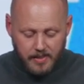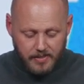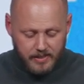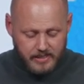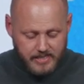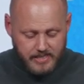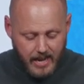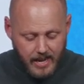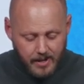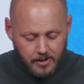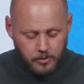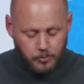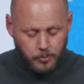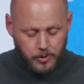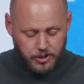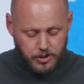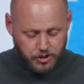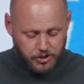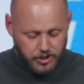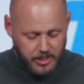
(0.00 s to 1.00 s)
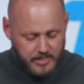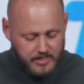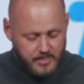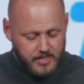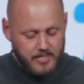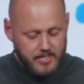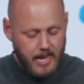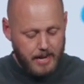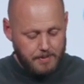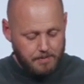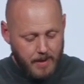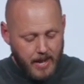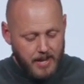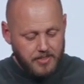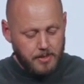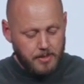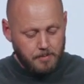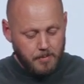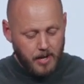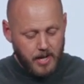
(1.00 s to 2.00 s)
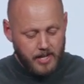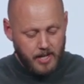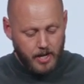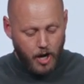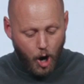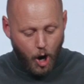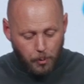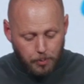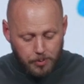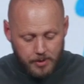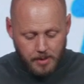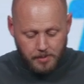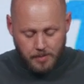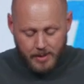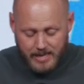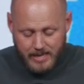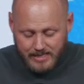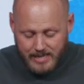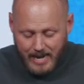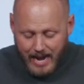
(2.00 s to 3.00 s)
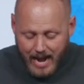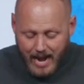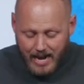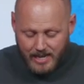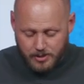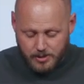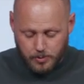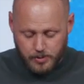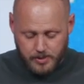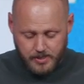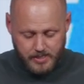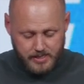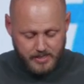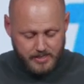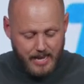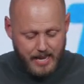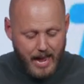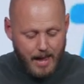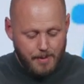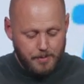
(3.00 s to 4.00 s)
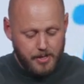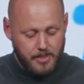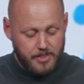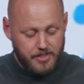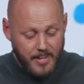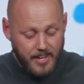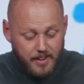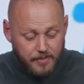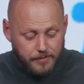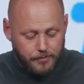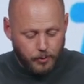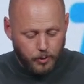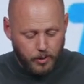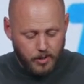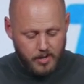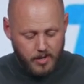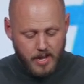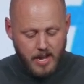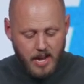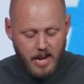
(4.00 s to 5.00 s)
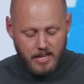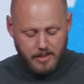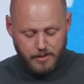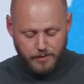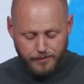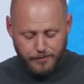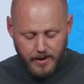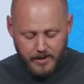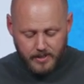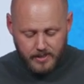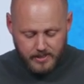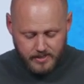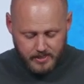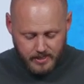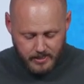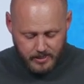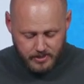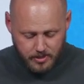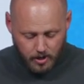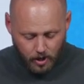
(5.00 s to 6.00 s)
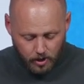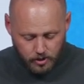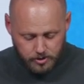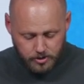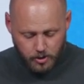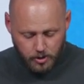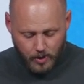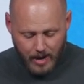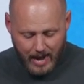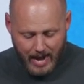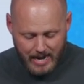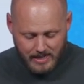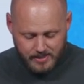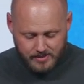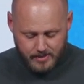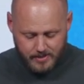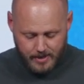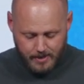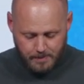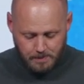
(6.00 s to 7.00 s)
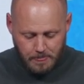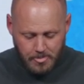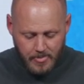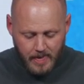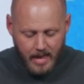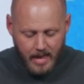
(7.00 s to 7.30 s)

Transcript: the day on which Jesus had made the mud and opened the man's eyes was the Sabbath. Therefore, the Pharisees also asked him,